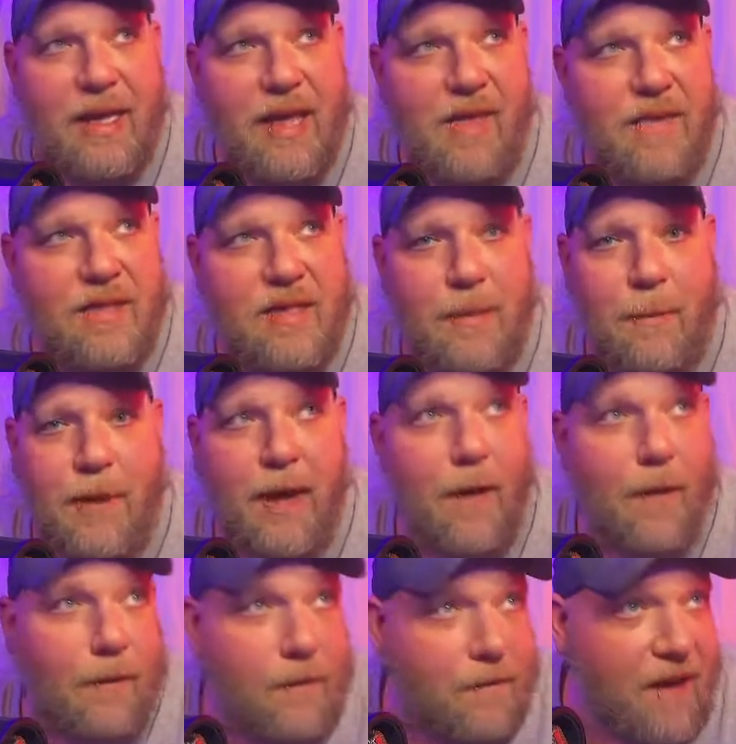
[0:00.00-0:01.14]
give us a big
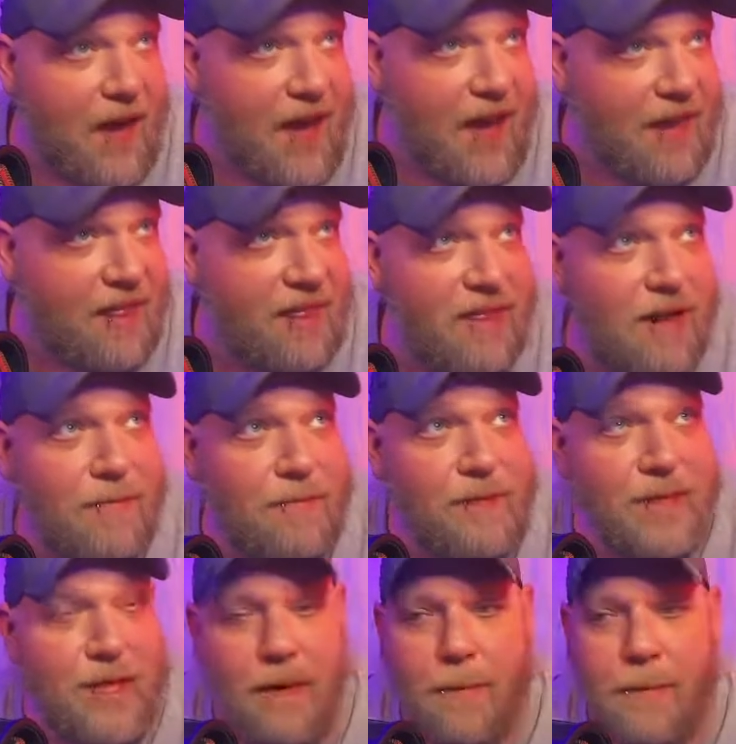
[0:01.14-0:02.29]
old fat
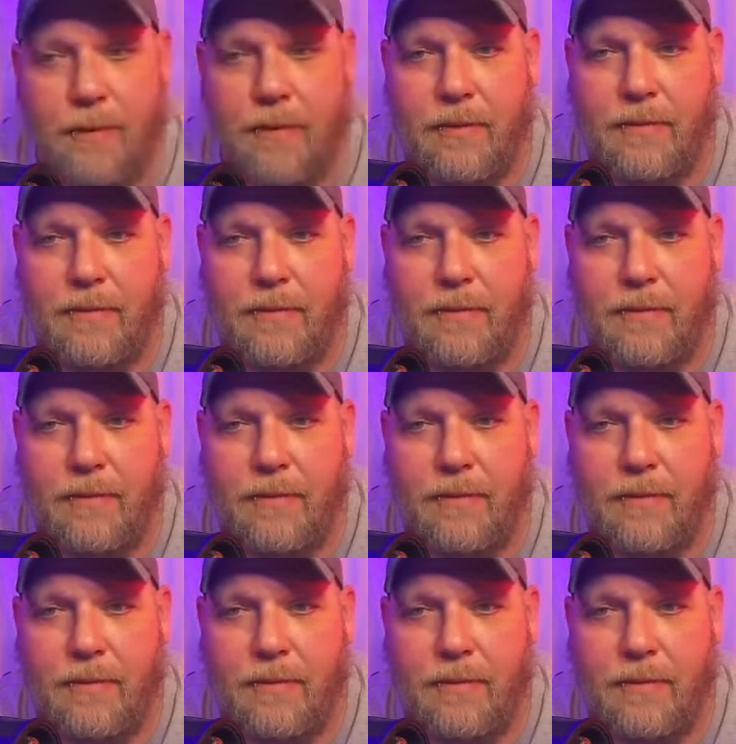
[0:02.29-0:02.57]
thumbs up.